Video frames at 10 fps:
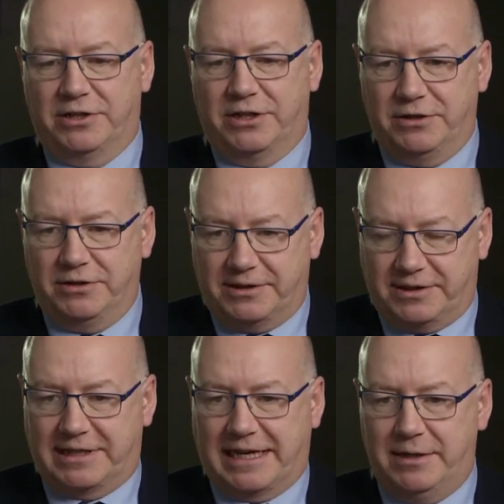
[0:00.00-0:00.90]
to the
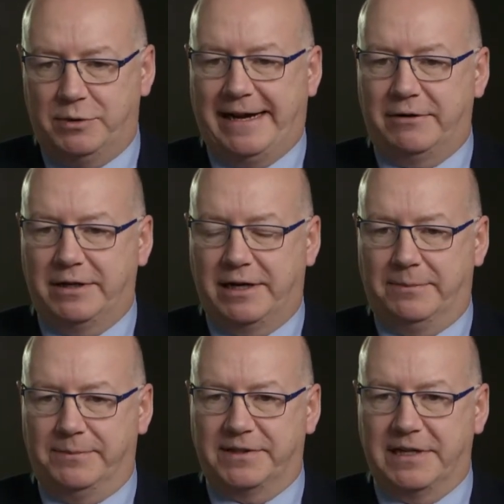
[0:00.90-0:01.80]
sustainable
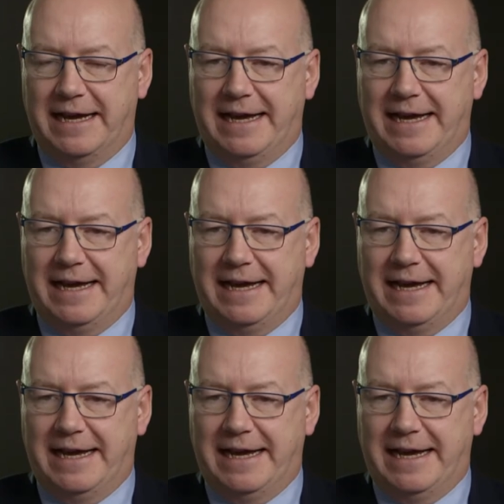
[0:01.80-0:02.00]
outcomes,